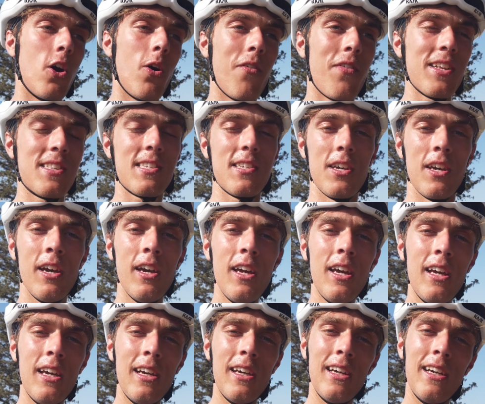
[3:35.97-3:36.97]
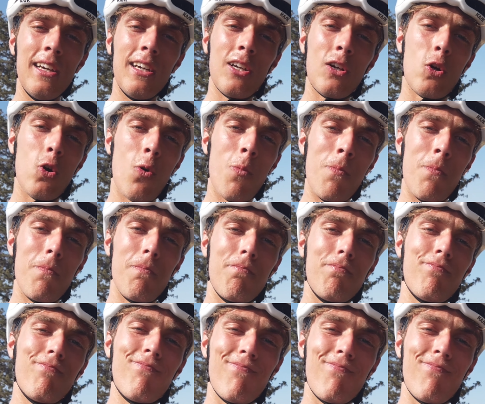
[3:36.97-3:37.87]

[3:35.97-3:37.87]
so I've had to come